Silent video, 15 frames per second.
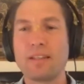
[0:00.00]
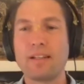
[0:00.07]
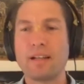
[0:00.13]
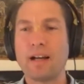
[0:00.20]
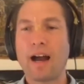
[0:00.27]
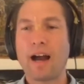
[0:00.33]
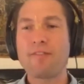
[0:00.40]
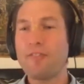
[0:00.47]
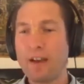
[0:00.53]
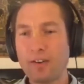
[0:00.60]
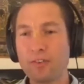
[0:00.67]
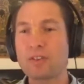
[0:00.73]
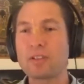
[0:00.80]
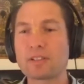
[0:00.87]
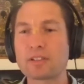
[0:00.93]
I
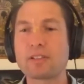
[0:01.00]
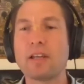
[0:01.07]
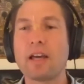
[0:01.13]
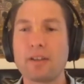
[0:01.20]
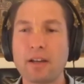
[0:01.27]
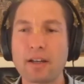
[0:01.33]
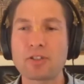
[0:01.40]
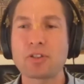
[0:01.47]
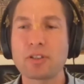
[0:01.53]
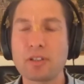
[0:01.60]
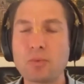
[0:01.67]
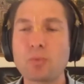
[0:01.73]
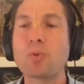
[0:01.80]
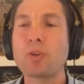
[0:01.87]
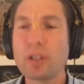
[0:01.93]
found this actually
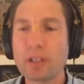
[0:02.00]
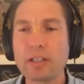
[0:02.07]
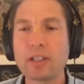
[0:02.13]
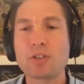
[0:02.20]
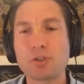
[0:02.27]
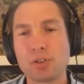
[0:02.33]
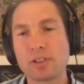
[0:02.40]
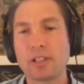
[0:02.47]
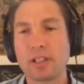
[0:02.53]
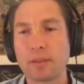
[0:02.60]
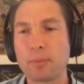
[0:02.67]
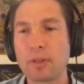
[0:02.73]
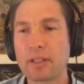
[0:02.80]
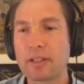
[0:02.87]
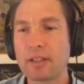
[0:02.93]
really
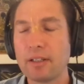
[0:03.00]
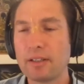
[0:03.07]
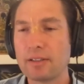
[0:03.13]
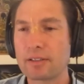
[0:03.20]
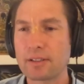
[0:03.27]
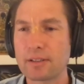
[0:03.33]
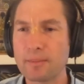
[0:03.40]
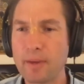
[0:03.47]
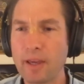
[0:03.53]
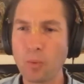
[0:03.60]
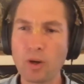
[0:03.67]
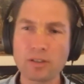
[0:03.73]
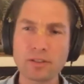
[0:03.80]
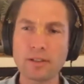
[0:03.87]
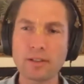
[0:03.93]
interesting because it
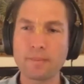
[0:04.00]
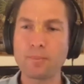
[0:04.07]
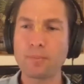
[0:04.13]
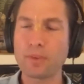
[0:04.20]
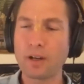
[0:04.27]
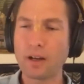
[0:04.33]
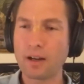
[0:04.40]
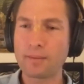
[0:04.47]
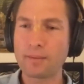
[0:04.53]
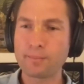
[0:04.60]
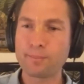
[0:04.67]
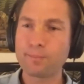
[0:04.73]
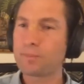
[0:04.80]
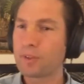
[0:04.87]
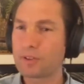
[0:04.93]
wasn't
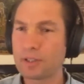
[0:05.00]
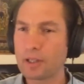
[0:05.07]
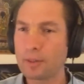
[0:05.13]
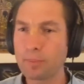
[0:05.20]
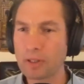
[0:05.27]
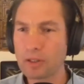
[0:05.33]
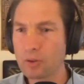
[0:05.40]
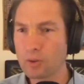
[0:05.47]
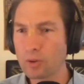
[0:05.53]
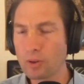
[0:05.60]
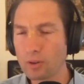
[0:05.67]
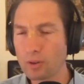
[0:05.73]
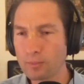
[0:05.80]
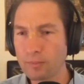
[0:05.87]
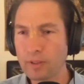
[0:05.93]
the
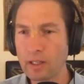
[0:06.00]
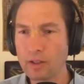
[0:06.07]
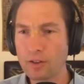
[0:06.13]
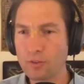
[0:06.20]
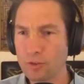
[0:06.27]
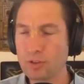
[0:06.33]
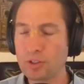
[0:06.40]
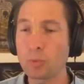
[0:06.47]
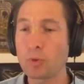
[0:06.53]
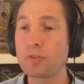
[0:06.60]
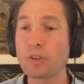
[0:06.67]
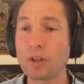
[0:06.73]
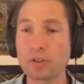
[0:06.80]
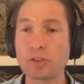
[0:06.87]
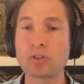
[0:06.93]
typical interviews that we've
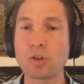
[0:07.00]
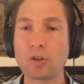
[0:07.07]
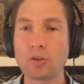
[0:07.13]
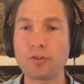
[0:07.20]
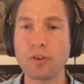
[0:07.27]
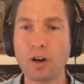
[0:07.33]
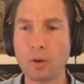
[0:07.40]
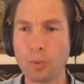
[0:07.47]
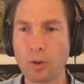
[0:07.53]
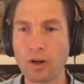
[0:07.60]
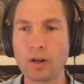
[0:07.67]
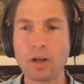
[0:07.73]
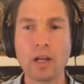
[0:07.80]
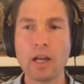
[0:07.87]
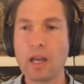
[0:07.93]
done so far where
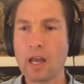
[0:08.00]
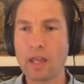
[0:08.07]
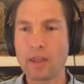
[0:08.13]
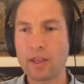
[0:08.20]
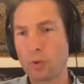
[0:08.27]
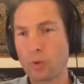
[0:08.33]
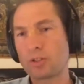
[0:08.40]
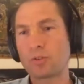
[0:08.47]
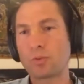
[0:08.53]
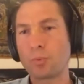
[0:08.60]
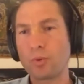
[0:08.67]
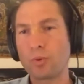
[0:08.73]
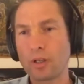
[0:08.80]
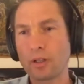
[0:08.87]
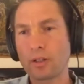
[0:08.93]
there was
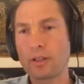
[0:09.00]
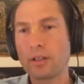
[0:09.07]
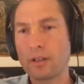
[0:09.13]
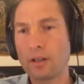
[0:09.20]
really